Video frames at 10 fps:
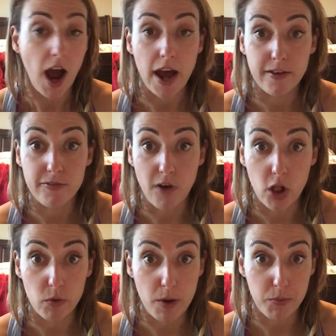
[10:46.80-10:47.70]
I
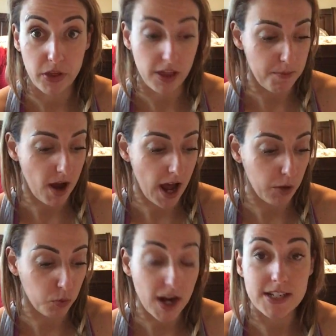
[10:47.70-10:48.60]
follow up with them.
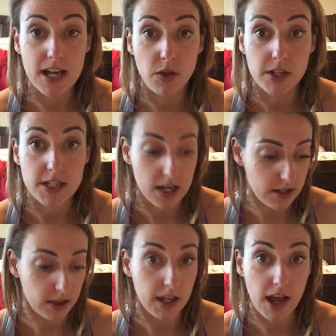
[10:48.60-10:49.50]
I write down the
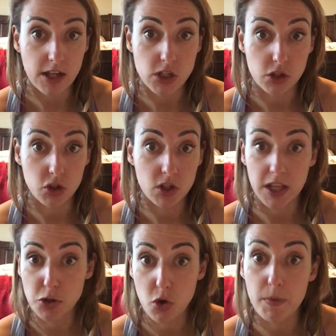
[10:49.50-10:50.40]
date that they had surgery.
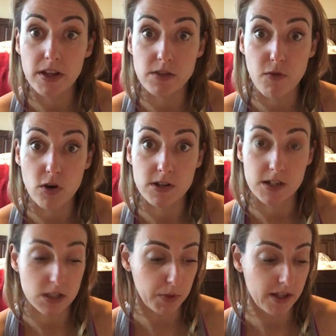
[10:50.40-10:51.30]
They told me it's 4 to
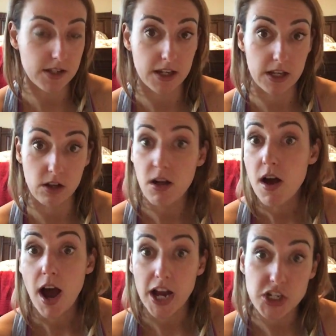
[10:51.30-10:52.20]
6 weeks to heal.
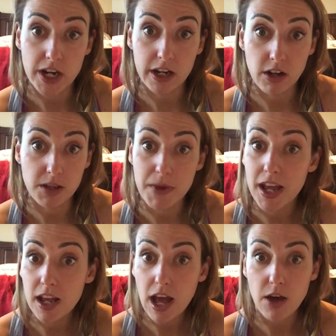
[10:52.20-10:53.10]
I check in on them.
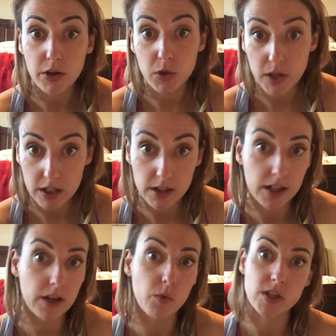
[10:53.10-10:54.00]
Hey, how are you
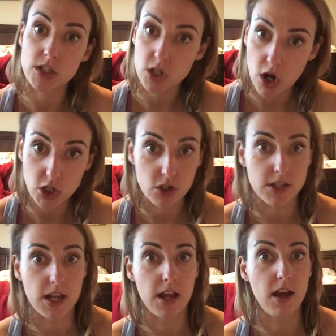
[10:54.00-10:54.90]
healing? What's the doctor
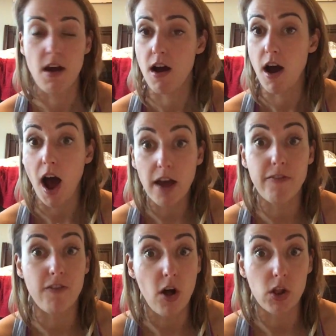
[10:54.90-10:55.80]
say? I
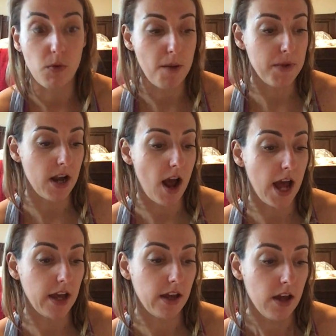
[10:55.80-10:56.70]
follow up, and
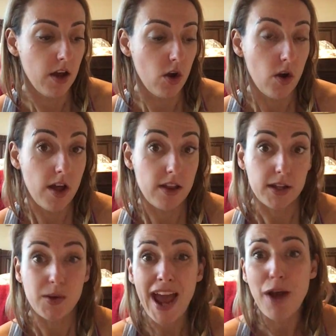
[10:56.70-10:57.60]

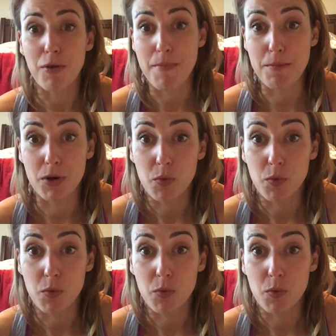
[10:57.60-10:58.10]
you can't remember.